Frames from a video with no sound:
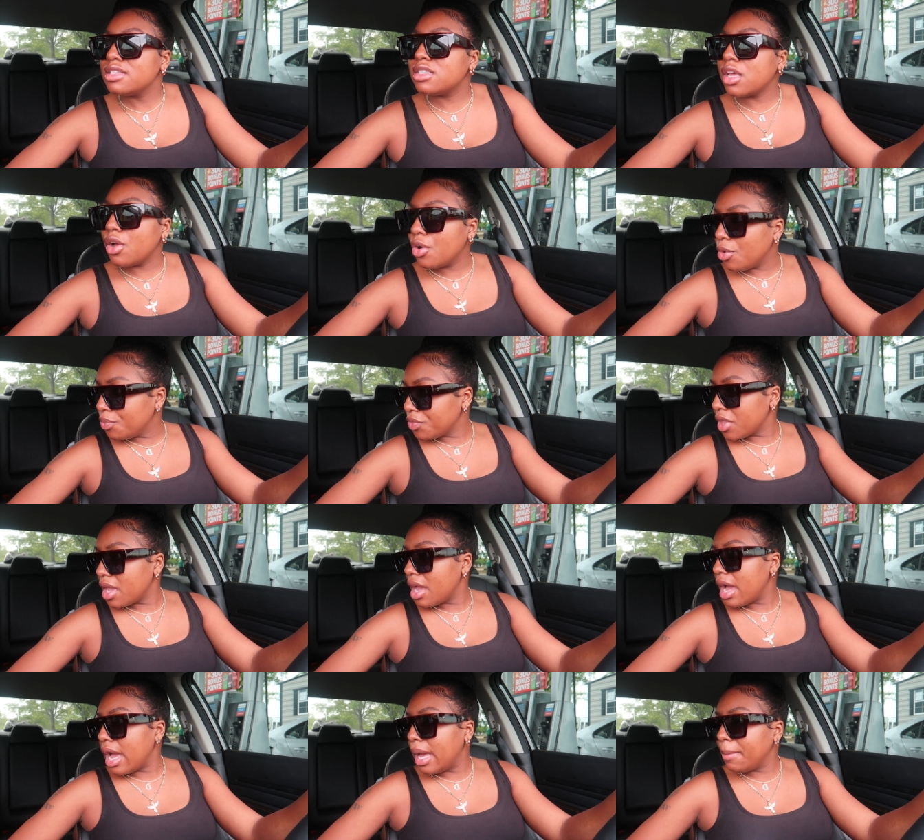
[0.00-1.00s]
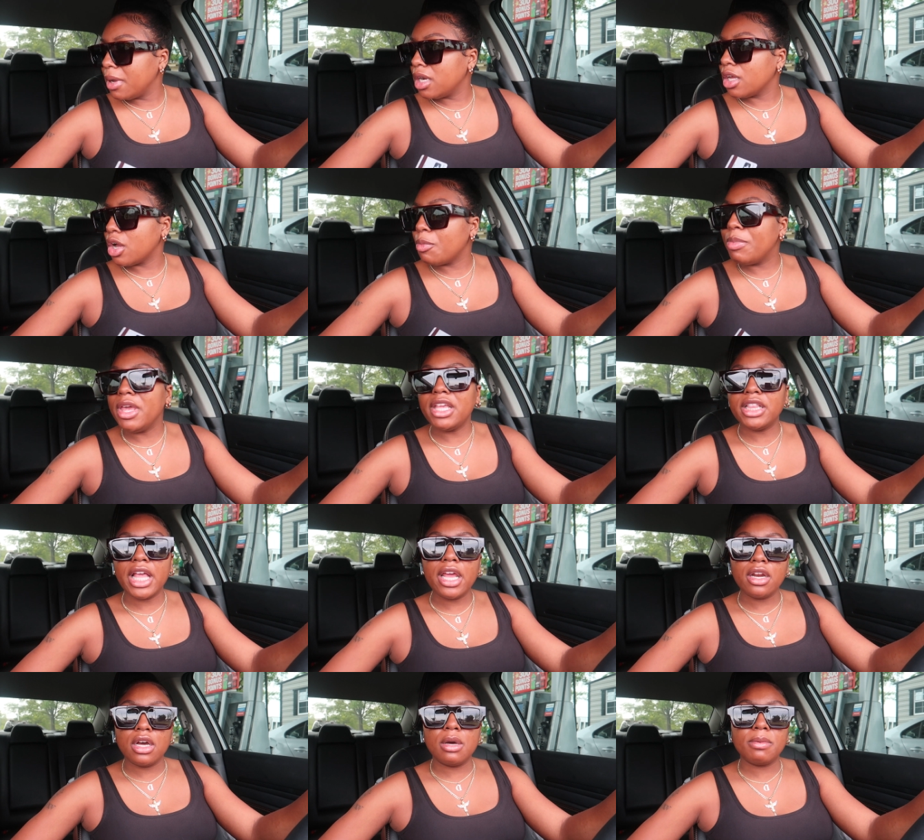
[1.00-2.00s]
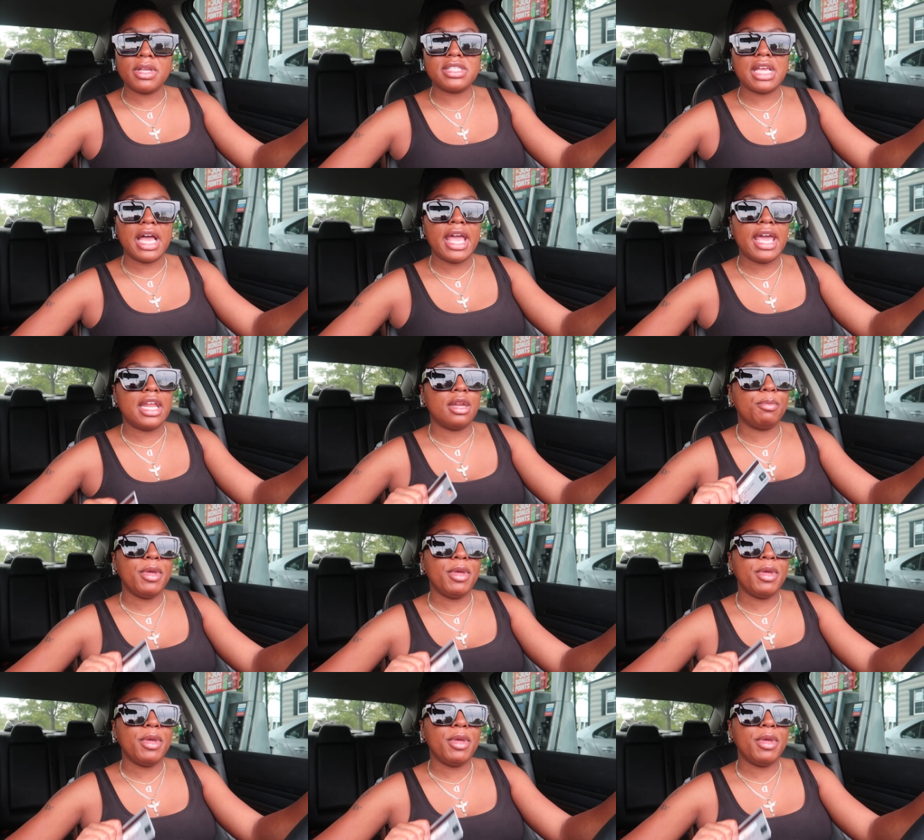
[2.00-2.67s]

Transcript: So I'm gonna go pick that up because I had a